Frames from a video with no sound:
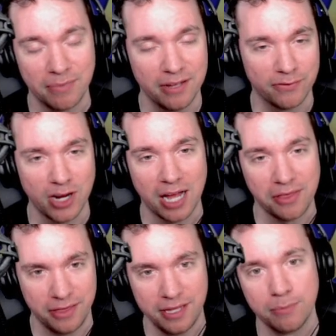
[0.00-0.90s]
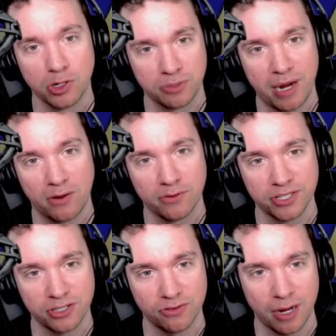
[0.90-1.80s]
if not the most powerful
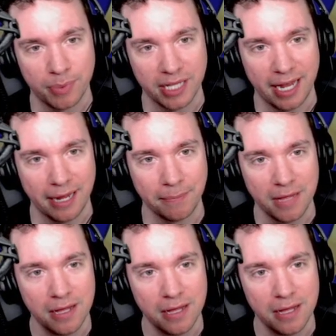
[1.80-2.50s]
6-drop in the game.